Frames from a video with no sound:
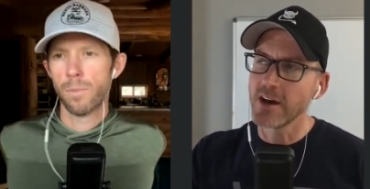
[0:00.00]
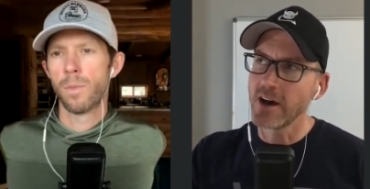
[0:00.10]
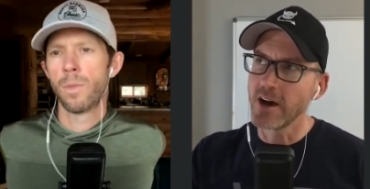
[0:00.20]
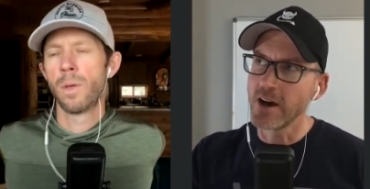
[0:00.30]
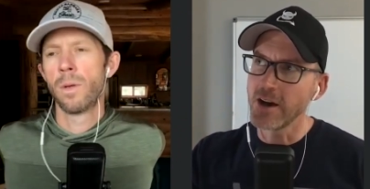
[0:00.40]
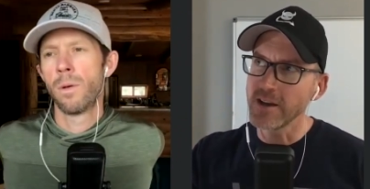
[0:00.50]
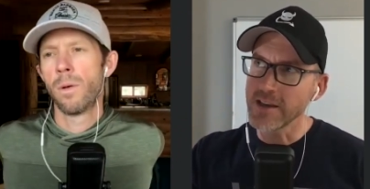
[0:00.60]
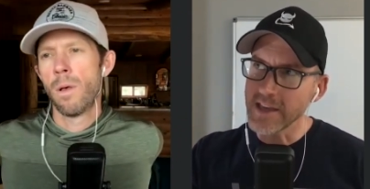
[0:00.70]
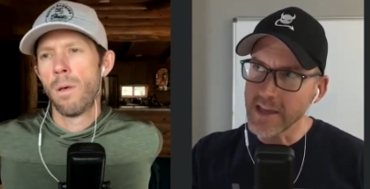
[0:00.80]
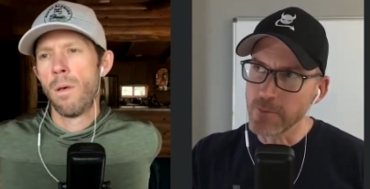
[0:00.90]
Speaker 1: uh,
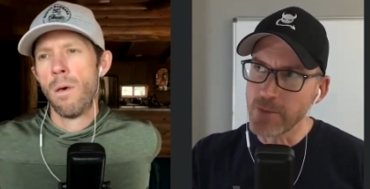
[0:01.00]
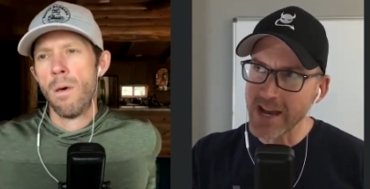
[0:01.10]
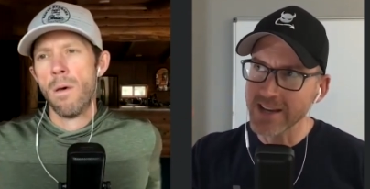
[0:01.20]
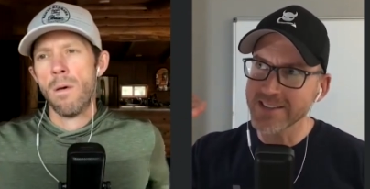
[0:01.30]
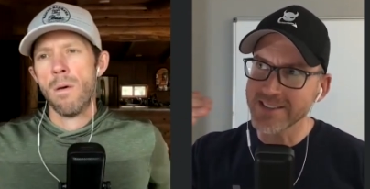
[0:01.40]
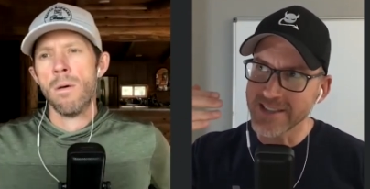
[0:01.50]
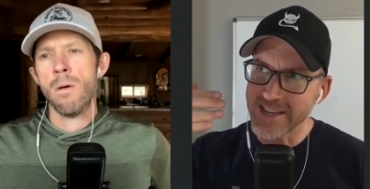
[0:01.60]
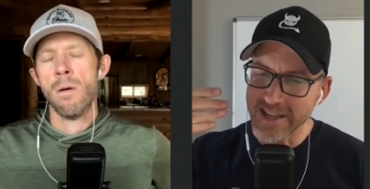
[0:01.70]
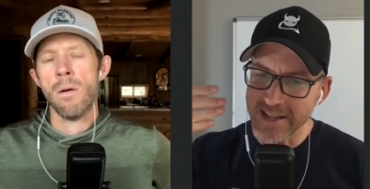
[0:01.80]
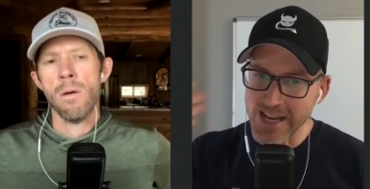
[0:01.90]
impacts
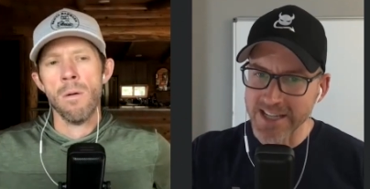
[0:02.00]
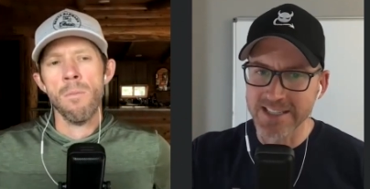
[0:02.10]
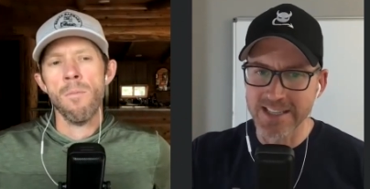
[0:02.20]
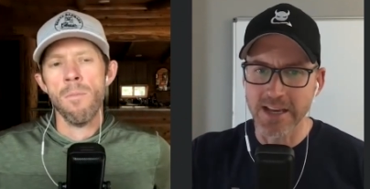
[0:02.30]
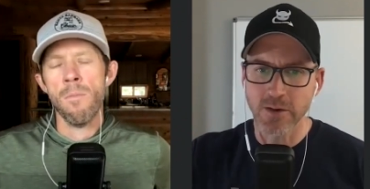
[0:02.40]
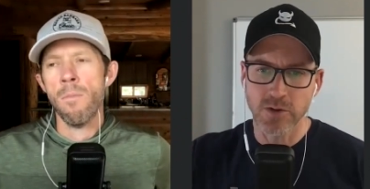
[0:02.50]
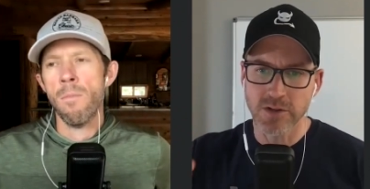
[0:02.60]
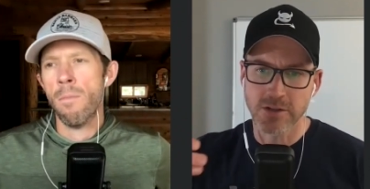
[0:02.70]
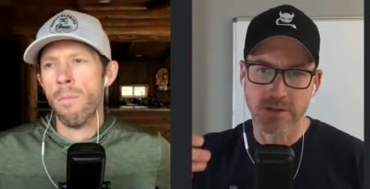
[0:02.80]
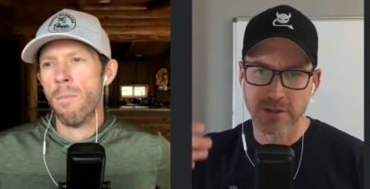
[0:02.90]
the next thing, which
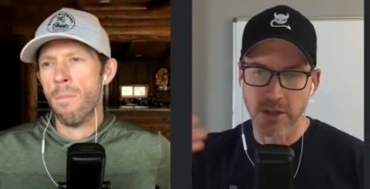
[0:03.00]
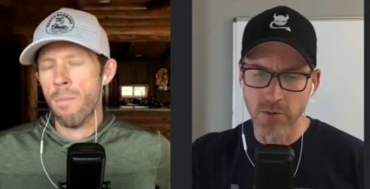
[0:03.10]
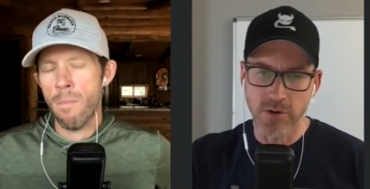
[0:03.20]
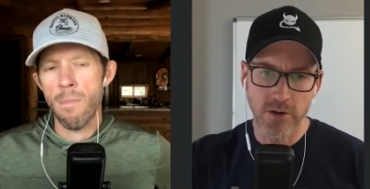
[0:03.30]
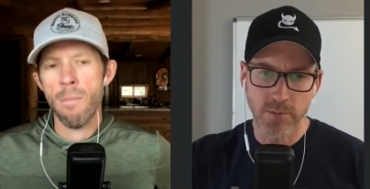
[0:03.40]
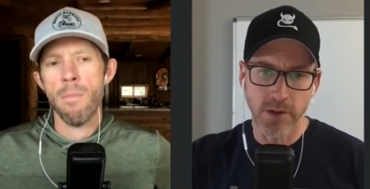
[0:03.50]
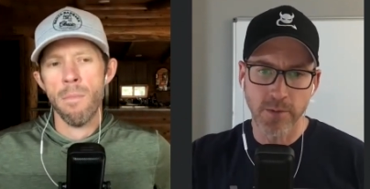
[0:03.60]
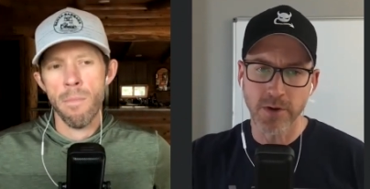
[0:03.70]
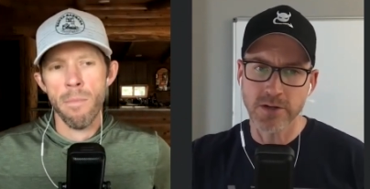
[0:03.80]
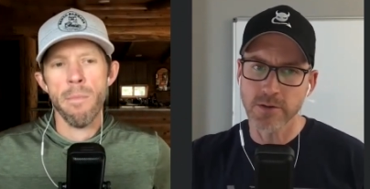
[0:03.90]
is lowering your blood
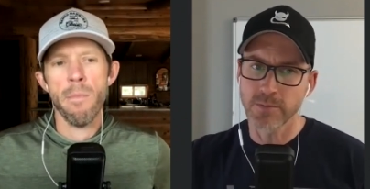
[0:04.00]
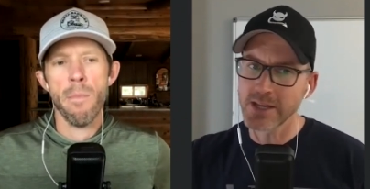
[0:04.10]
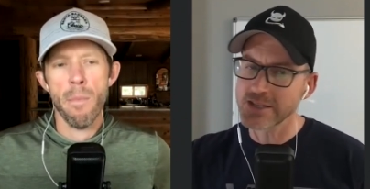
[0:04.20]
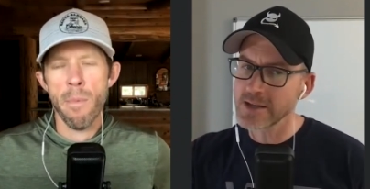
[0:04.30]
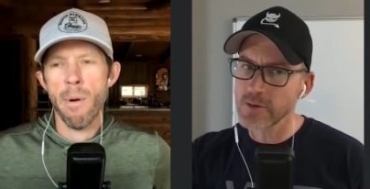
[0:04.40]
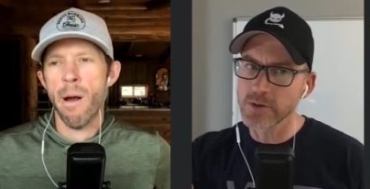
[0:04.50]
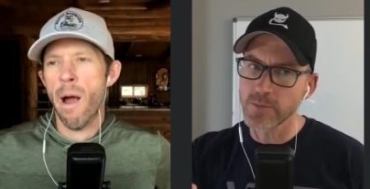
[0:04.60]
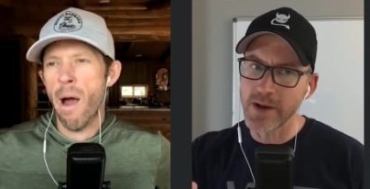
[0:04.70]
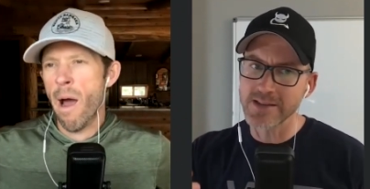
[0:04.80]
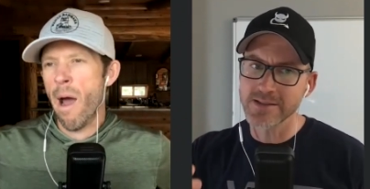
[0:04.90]
pressure. But that's not what the
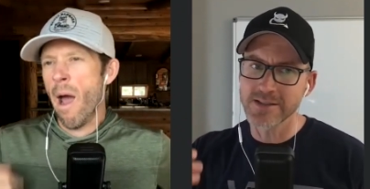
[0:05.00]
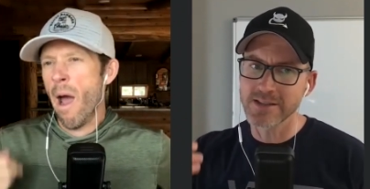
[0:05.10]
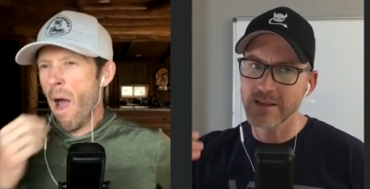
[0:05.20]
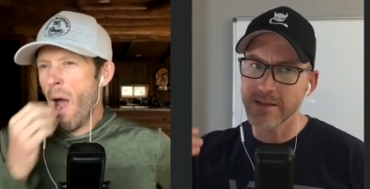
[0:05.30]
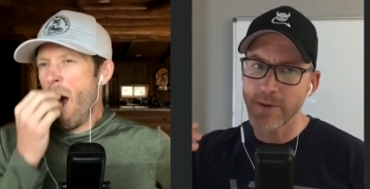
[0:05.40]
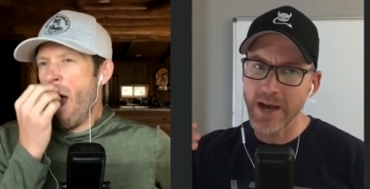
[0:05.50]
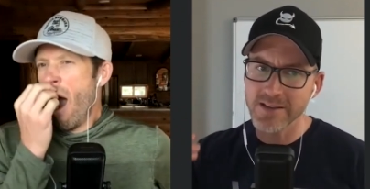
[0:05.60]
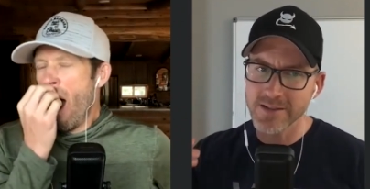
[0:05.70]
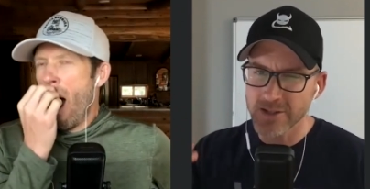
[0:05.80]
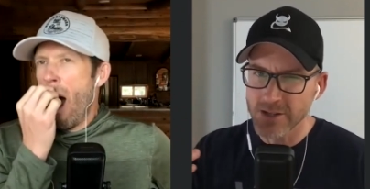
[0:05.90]
passage said. The
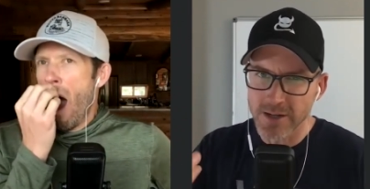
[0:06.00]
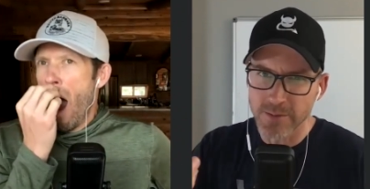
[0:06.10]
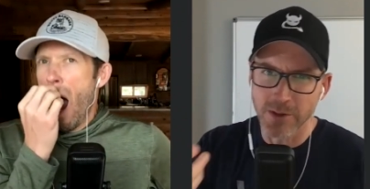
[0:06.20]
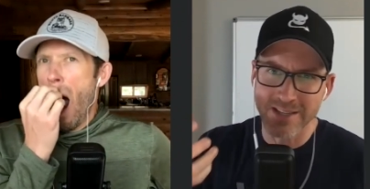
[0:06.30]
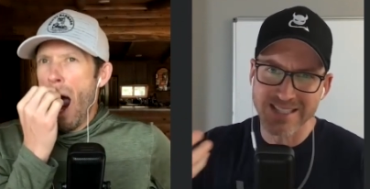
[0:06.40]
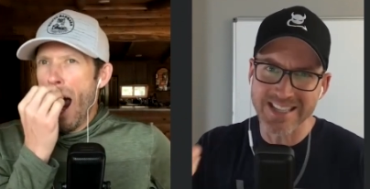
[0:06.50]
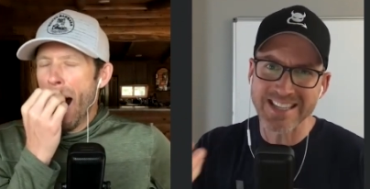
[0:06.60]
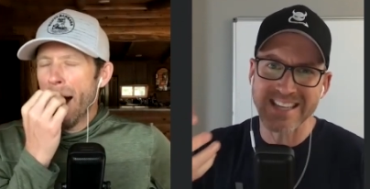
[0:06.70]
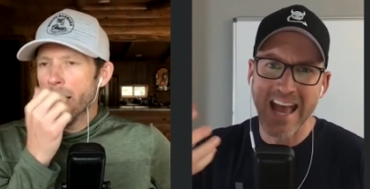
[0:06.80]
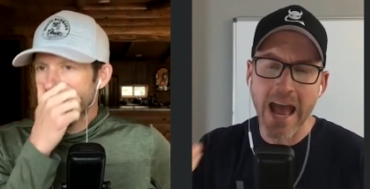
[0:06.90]
passage talked about these things
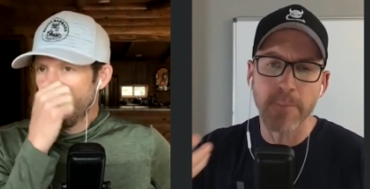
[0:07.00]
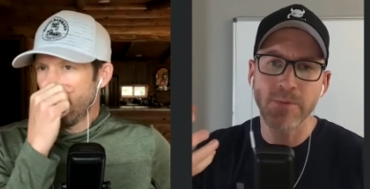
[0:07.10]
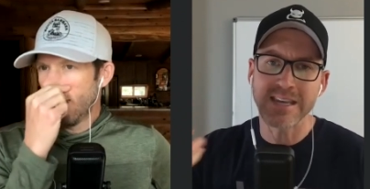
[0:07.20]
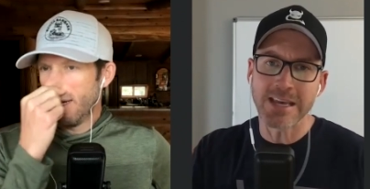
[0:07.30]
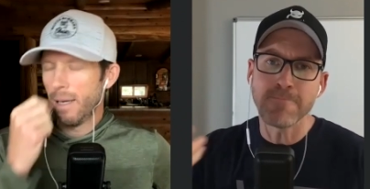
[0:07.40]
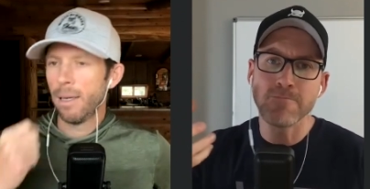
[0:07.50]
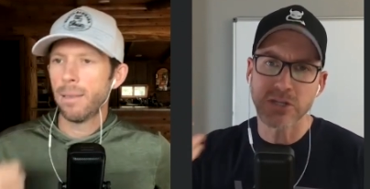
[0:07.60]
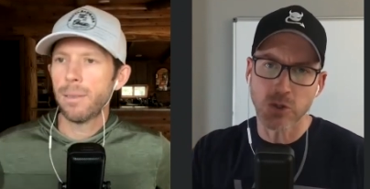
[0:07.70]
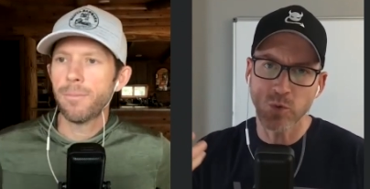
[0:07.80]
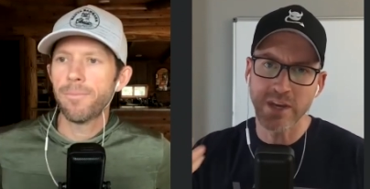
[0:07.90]
that happen in
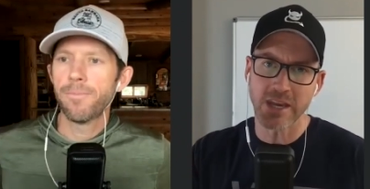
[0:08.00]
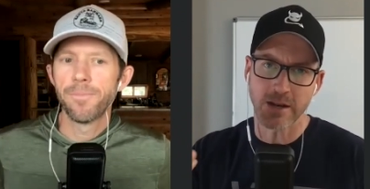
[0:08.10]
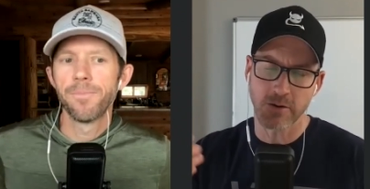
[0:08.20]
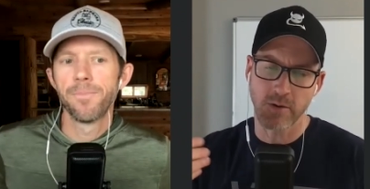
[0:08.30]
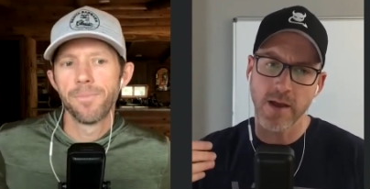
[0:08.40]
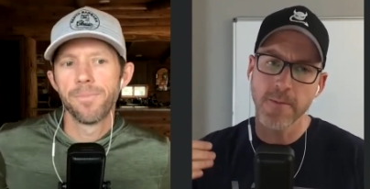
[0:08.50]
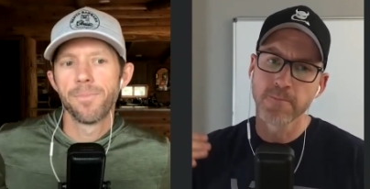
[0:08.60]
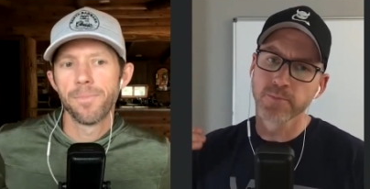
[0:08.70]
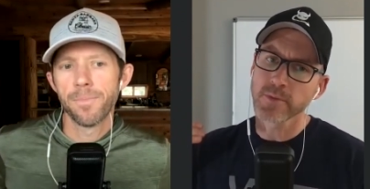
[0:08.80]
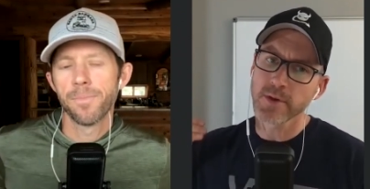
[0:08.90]
between, right?
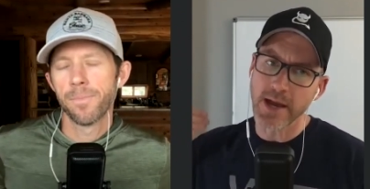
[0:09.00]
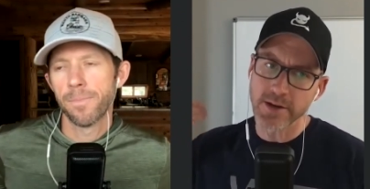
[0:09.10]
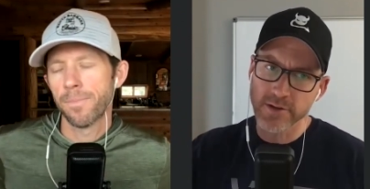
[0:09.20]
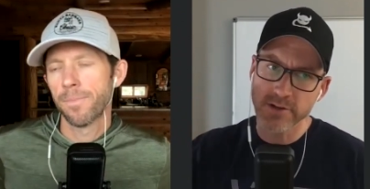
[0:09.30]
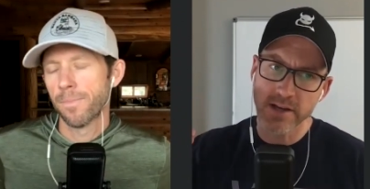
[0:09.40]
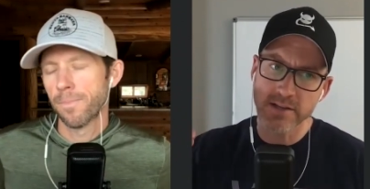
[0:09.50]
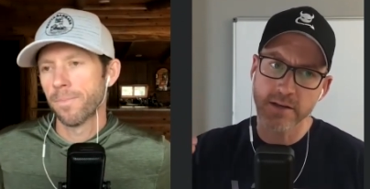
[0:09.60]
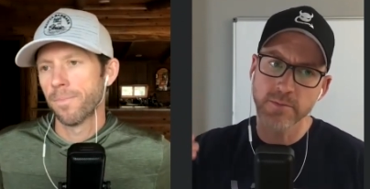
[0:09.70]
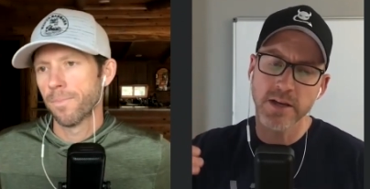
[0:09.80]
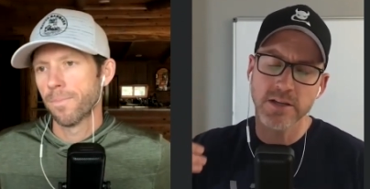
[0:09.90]

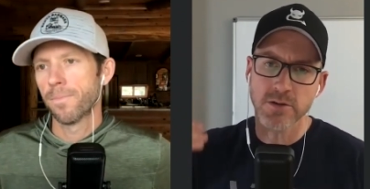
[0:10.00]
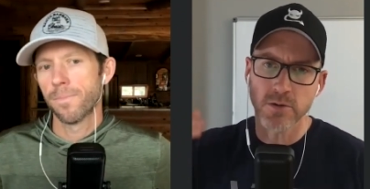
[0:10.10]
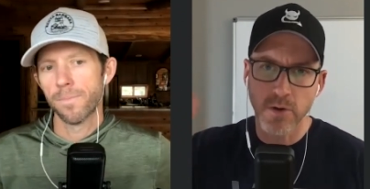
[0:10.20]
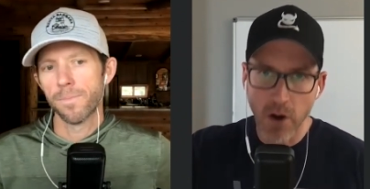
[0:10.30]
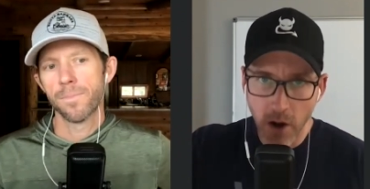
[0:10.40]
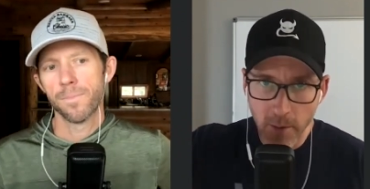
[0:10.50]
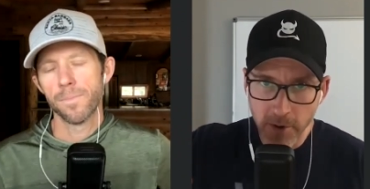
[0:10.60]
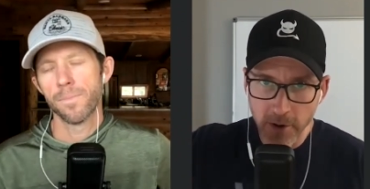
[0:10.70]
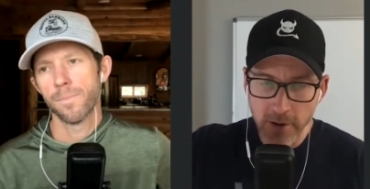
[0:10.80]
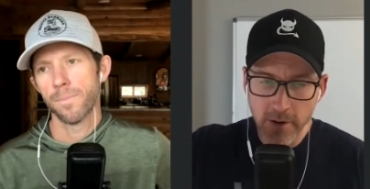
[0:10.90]
Exercising makes you
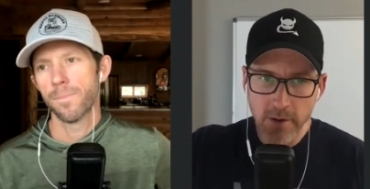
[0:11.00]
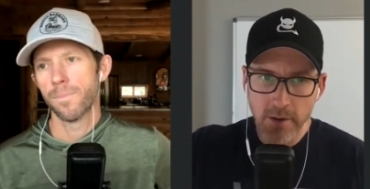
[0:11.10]
calmer.